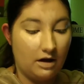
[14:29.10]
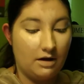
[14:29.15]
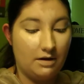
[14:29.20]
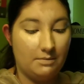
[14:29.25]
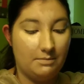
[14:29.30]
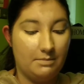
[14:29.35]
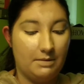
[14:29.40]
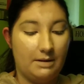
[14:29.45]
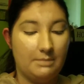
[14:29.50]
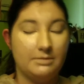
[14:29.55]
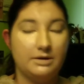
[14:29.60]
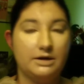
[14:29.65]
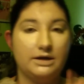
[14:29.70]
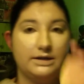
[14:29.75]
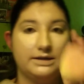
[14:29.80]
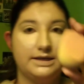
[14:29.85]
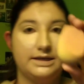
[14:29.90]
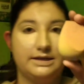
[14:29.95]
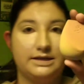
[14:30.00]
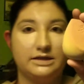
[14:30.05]
I'm
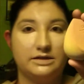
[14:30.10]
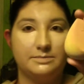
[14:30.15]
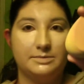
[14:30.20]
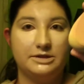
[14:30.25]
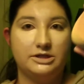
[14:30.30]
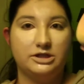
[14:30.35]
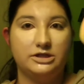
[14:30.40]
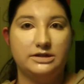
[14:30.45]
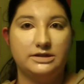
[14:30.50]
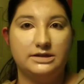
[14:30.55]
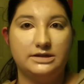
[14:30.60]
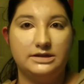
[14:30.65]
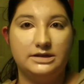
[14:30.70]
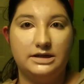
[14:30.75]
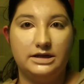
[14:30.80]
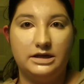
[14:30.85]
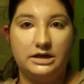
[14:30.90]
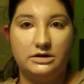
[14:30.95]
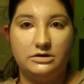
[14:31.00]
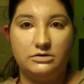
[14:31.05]
gonna take this sponge. This is
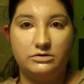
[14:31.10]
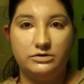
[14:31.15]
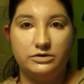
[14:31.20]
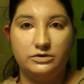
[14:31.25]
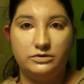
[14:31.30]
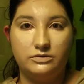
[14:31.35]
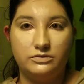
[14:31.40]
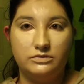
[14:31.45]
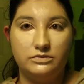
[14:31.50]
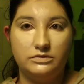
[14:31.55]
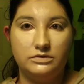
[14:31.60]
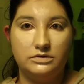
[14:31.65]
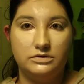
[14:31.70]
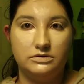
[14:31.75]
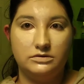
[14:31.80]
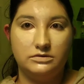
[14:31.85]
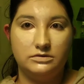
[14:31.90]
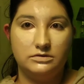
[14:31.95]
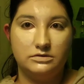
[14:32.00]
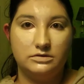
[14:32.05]
the Ego Tools